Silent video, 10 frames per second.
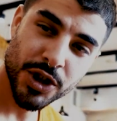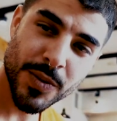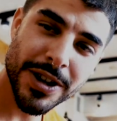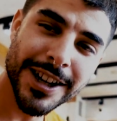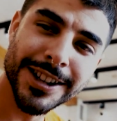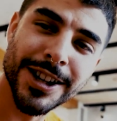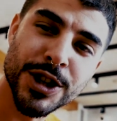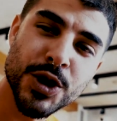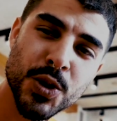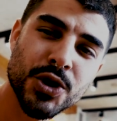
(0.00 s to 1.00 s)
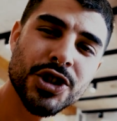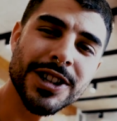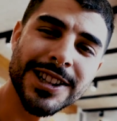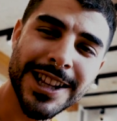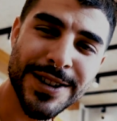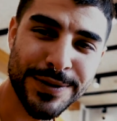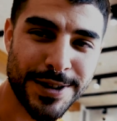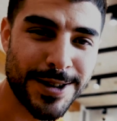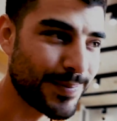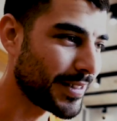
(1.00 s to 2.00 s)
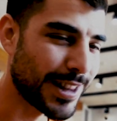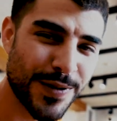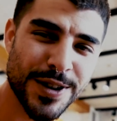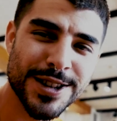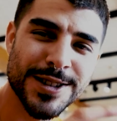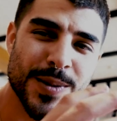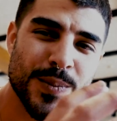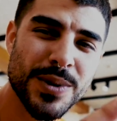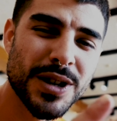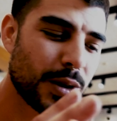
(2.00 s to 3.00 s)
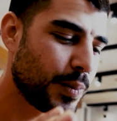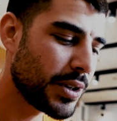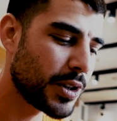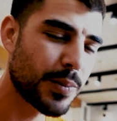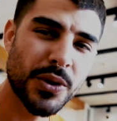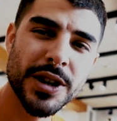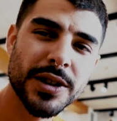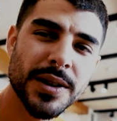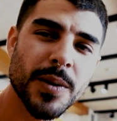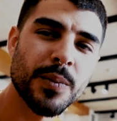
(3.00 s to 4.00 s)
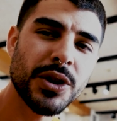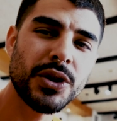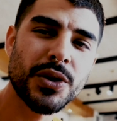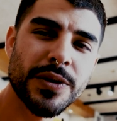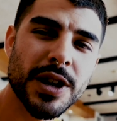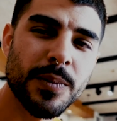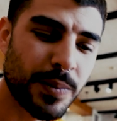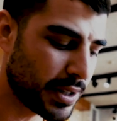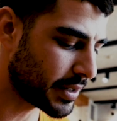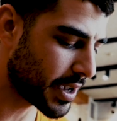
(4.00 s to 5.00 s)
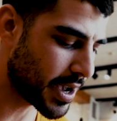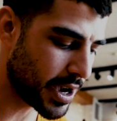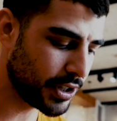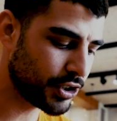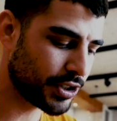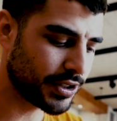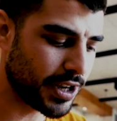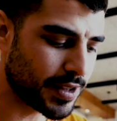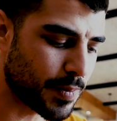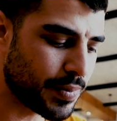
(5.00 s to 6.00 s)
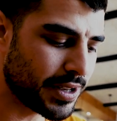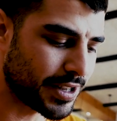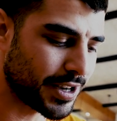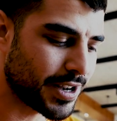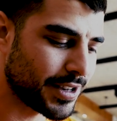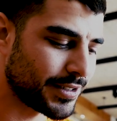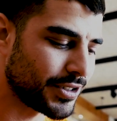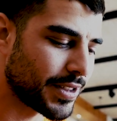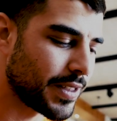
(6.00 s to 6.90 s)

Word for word: Jimmy got huge lafa. Lafa is a big bread, bigger than pita. I just got the pita, guys.